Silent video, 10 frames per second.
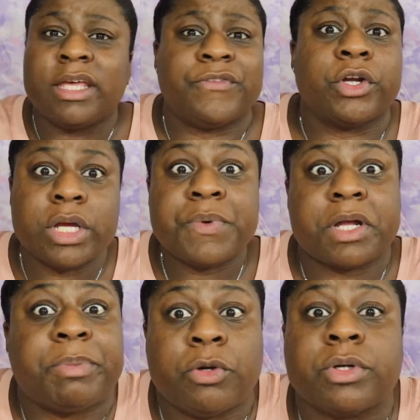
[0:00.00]
If you're good with
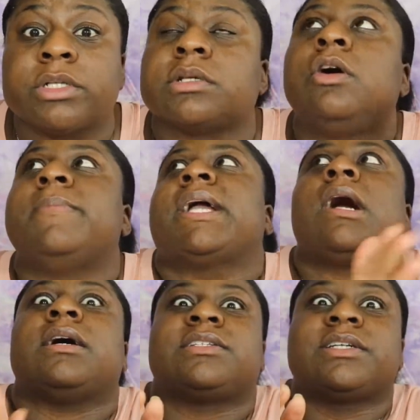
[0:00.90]
computers, oh my
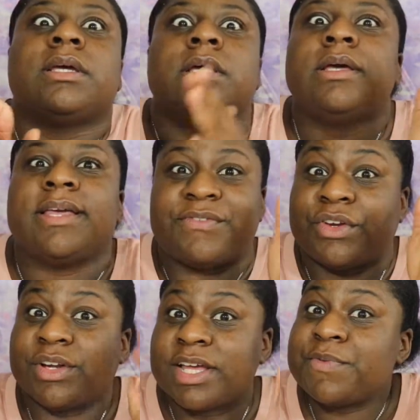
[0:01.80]
gosh, if
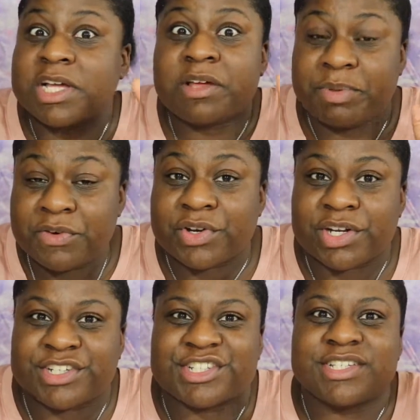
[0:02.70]
you're good with
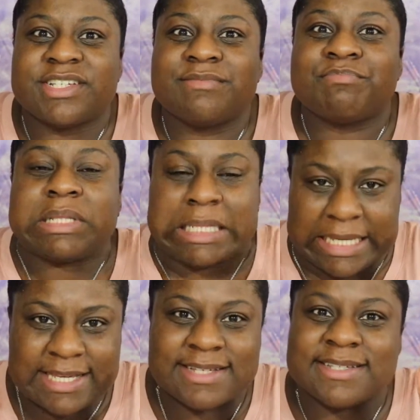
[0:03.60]
computers,
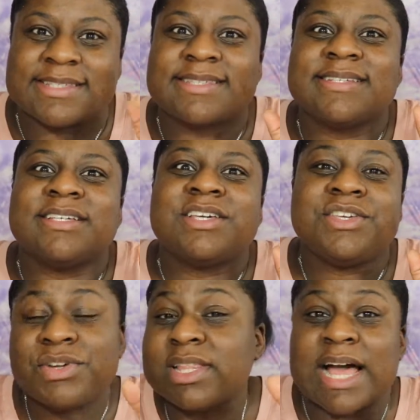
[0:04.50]
please
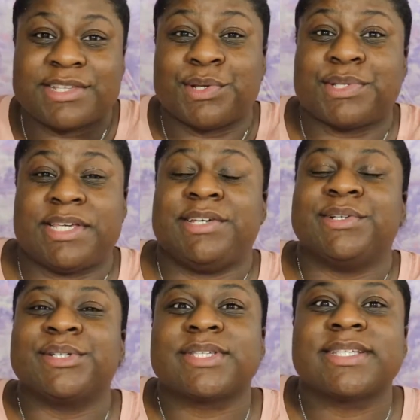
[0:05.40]
utilize those
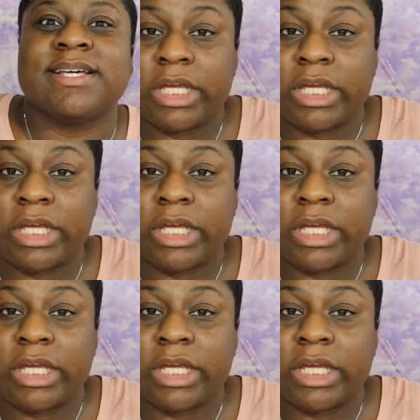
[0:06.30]
skills.